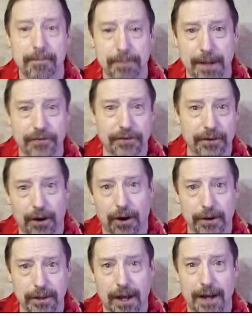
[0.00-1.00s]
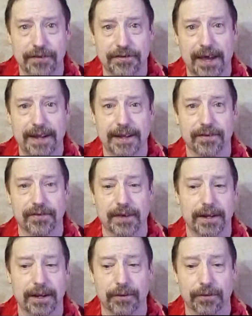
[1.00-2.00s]
because there are a lot of settings
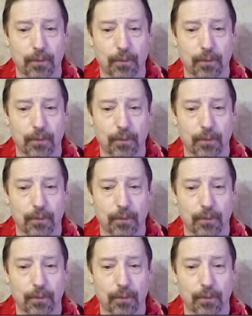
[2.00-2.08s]
in here.